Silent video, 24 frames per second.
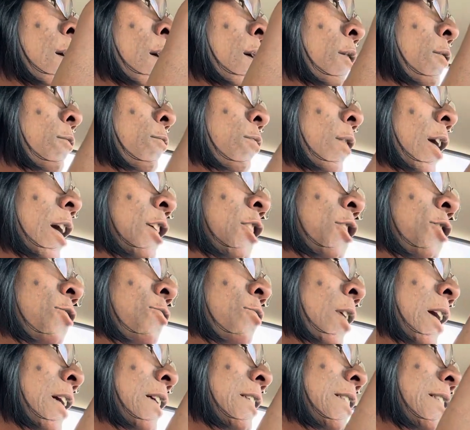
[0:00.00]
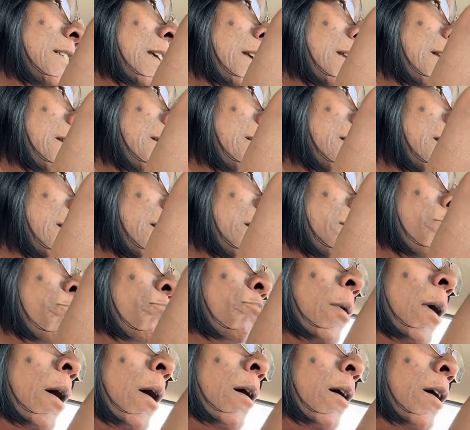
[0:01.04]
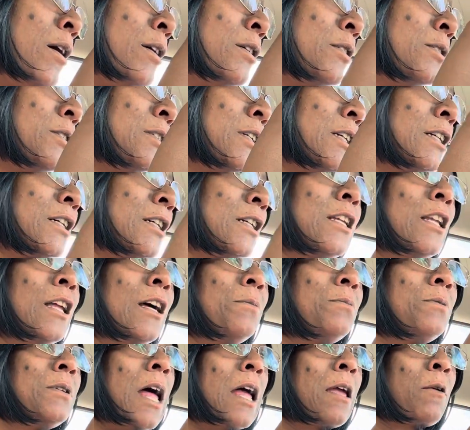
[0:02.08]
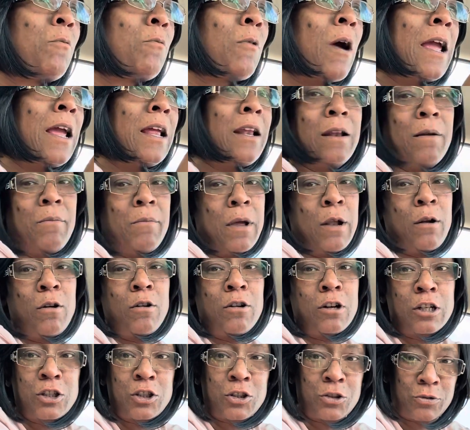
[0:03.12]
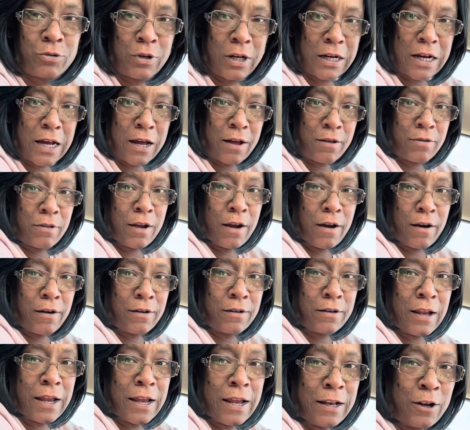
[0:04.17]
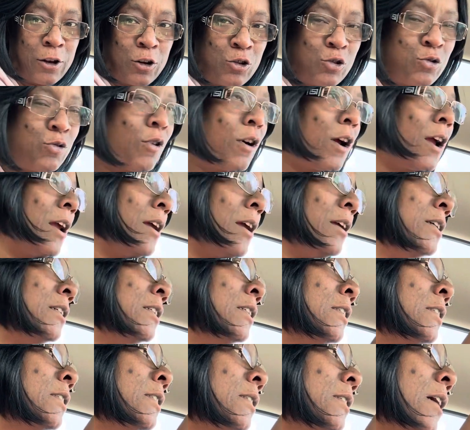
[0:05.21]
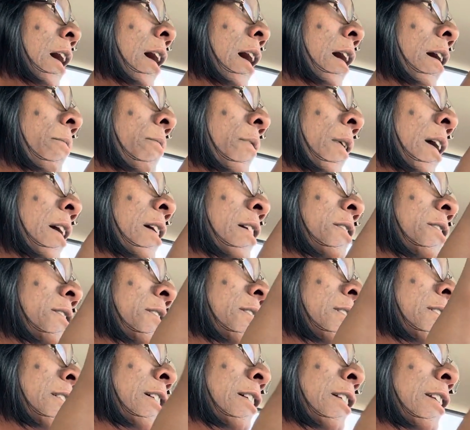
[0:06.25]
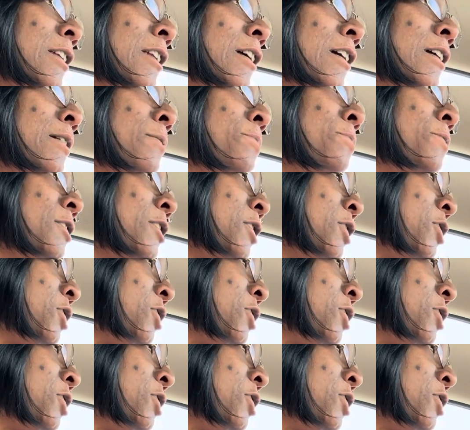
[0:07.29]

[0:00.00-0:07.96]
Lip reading: restaurants and bars and clubs, like, right in the middle of the street out there in Detroit. There's clubs and